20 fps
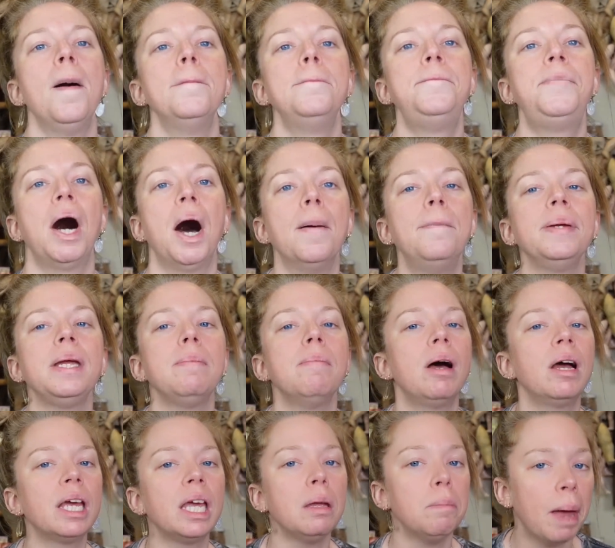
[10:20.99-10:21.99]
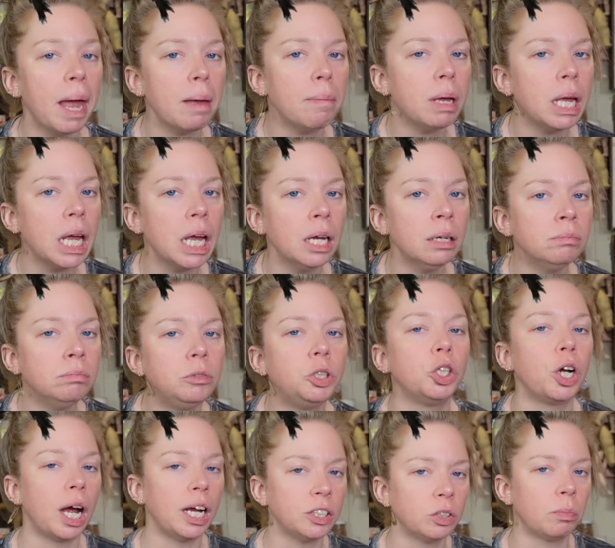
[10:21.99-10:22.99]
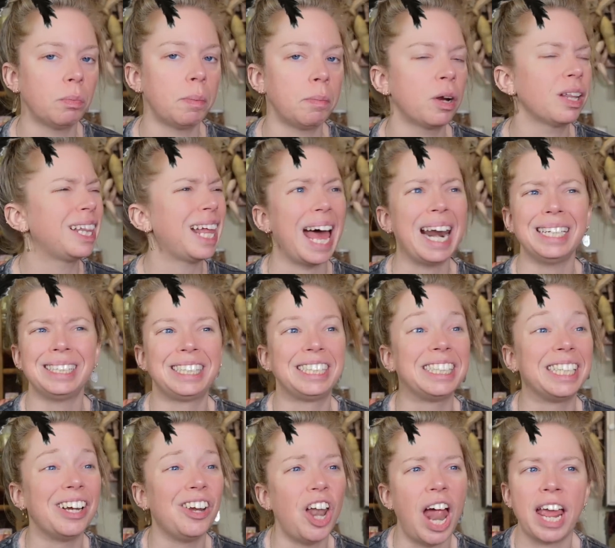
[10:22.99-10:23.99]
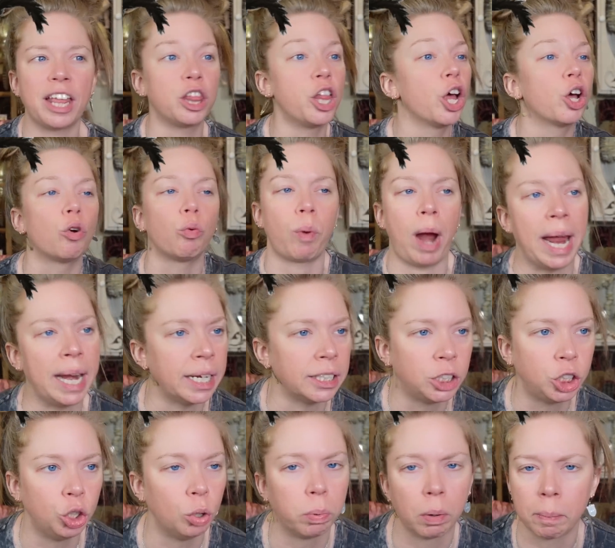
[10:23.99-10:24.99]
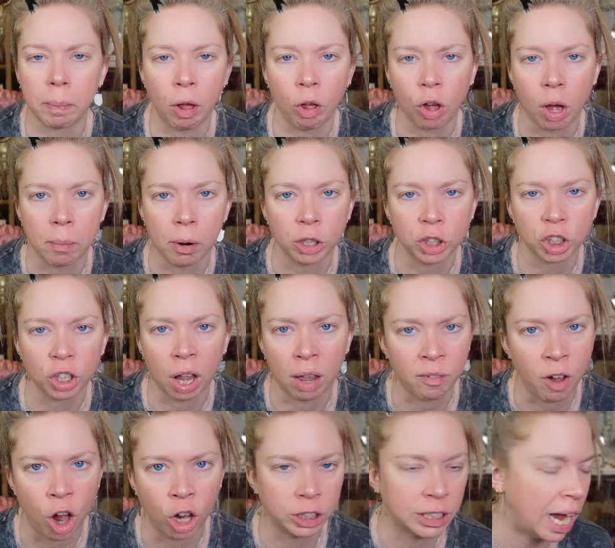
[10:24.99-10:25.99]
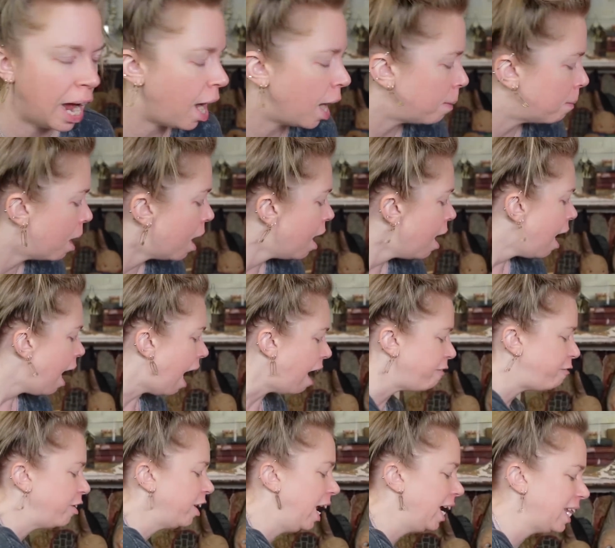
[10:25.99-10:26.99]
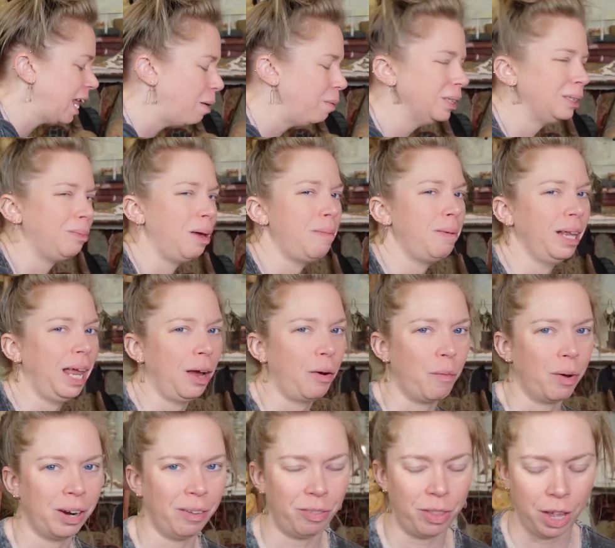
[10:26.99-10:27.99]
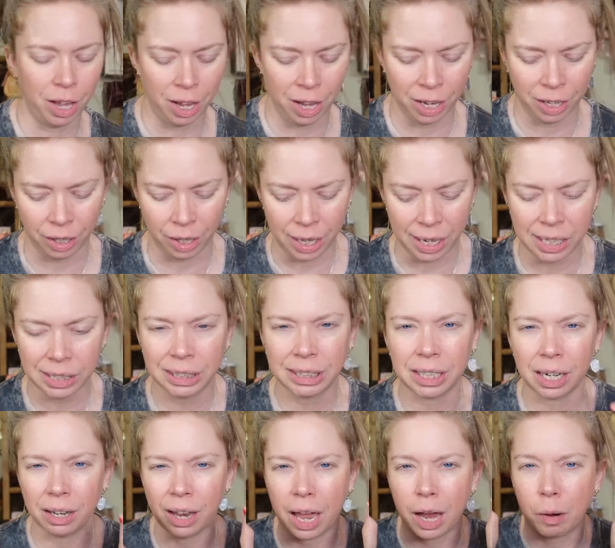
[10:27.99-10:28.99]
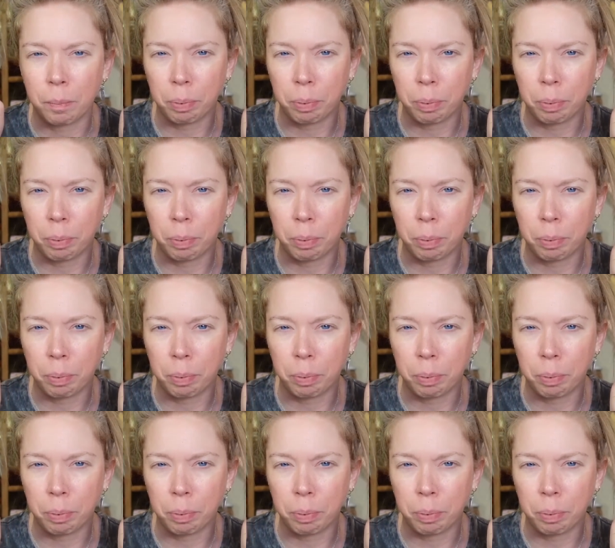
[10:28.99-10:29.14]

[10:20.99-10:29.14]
puppy monkey baby. Do you guys remember? That is still like the greatest Super Bowl commercial of all time. I feel like that was maybe like one of the least like